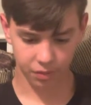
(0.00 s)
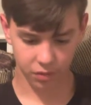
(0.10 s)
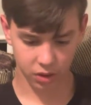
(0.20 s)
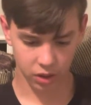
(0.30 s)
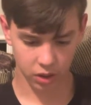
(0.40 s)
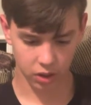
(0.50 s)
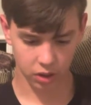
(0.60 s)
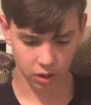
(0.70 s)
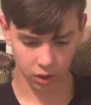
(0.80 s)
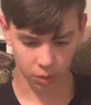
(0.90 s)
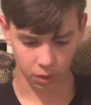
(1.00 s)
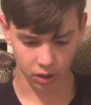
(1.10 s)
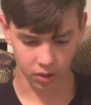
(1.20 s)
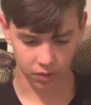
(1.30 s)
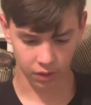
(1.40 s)
since their
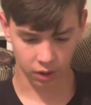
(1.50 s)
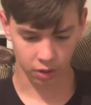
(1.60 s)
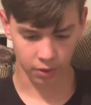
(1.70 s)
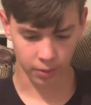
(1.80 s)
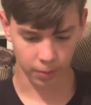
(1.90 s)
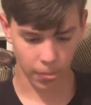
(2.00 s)
works follow them.